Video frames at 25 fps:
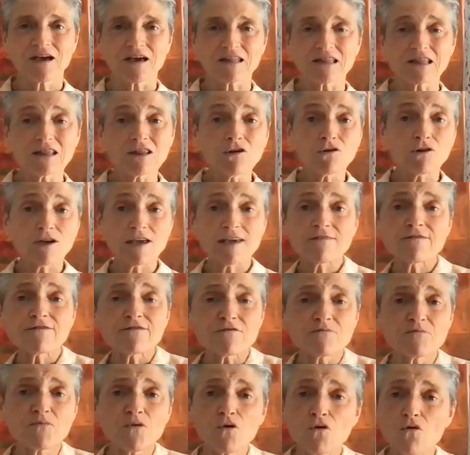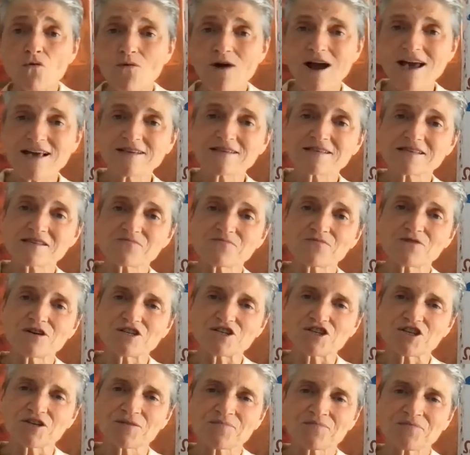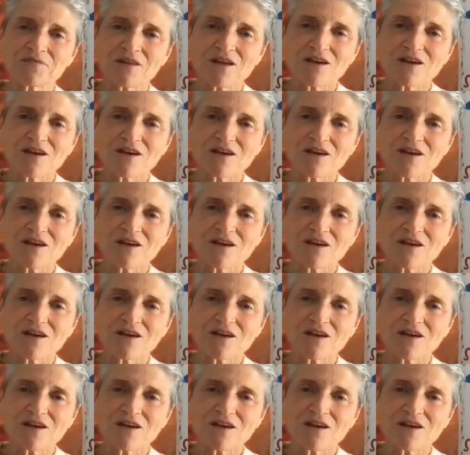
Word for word: and looking for more ways in which